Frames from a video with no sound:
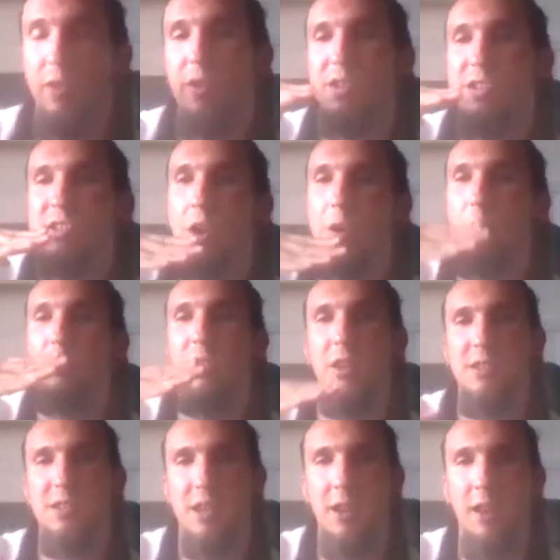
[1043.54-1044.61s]
the
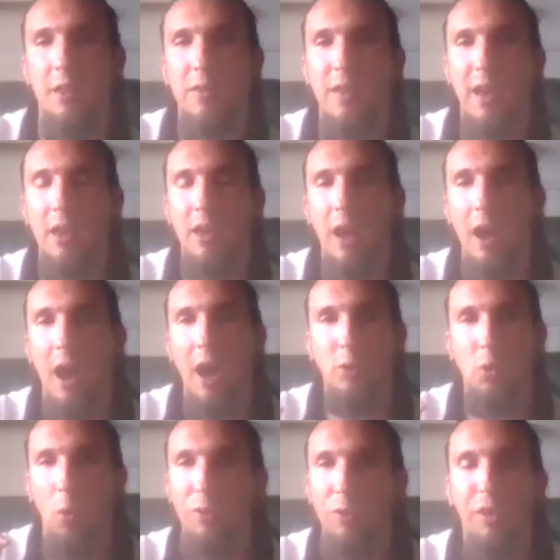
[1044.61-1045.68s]
subtleties in it that I
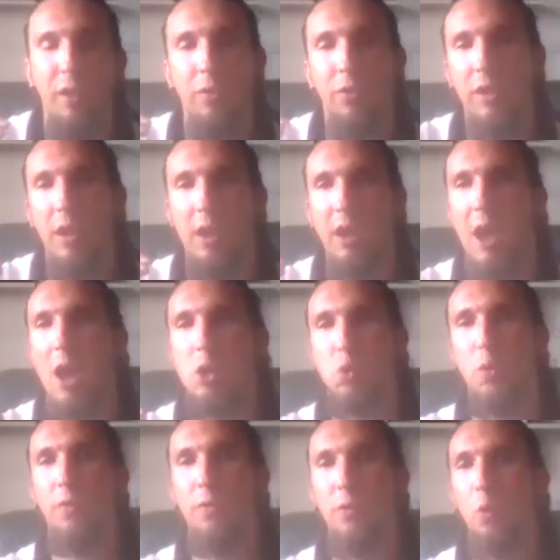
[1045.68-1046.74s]
don't think the
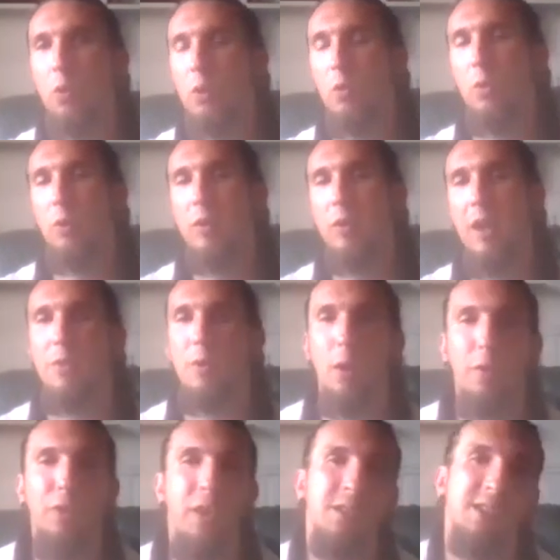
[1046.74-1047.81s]
casual viewer will get. There are
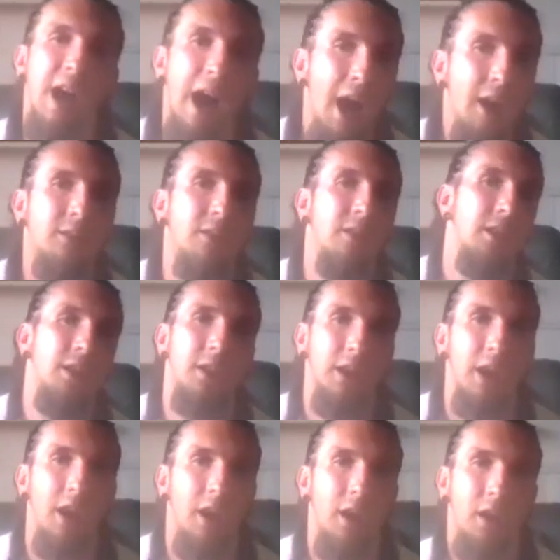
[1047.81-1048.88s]
things that I didn't
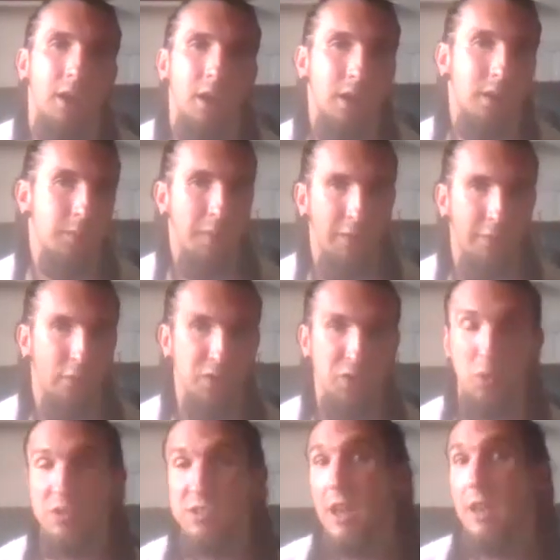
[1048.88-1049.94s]
get my first or
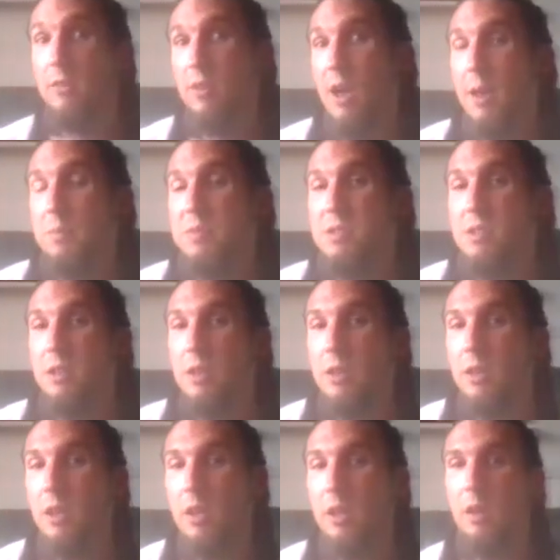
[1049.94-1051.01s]
second time seeing
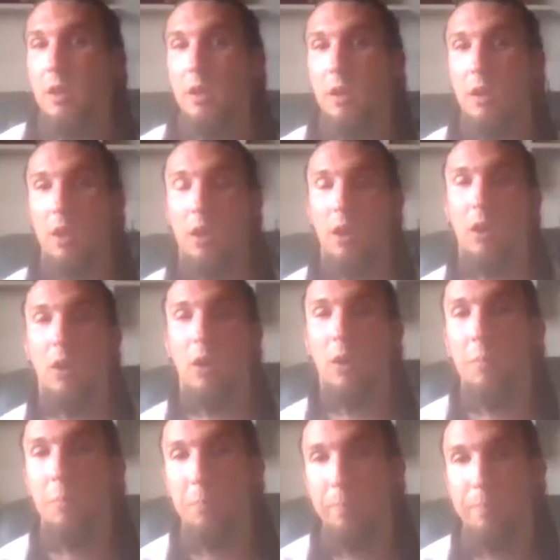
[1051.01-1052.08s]
it,
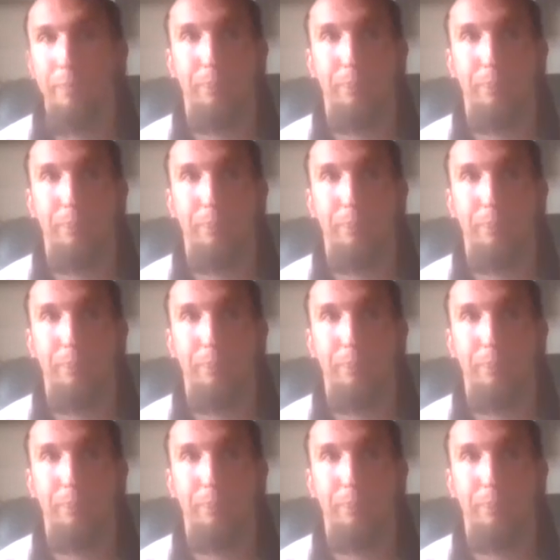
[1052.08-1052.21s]
um,